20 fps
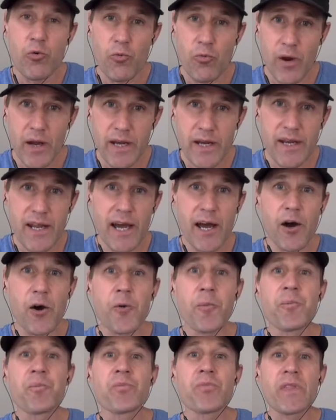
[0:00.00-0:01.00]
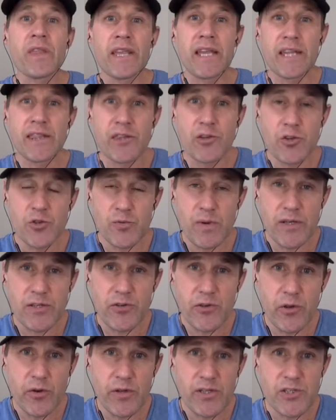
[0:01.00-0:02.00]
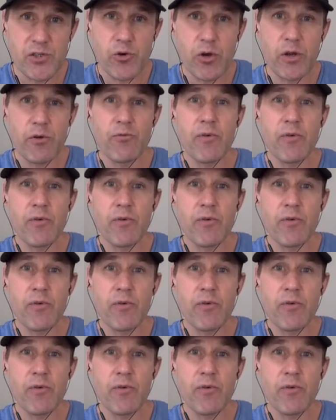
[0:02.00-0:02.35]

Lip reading: right now, get those rental units going